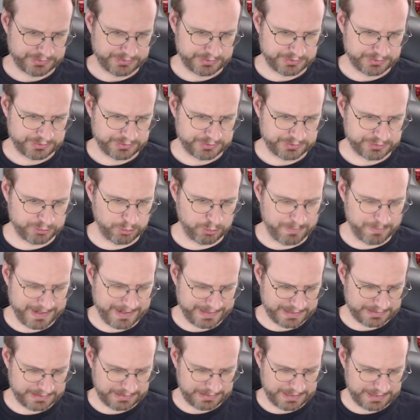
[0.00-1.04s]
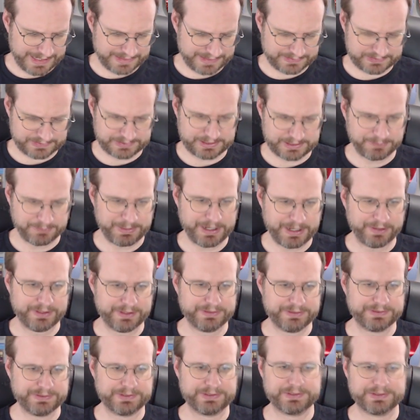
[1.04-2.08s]
Superman and Lex
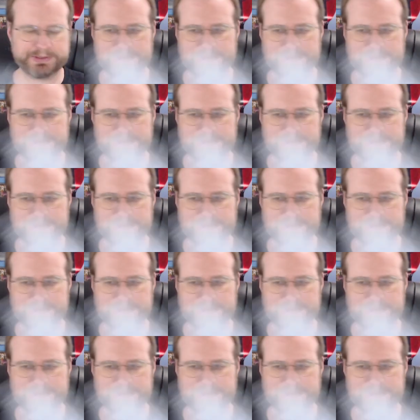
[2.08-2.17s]
appearance.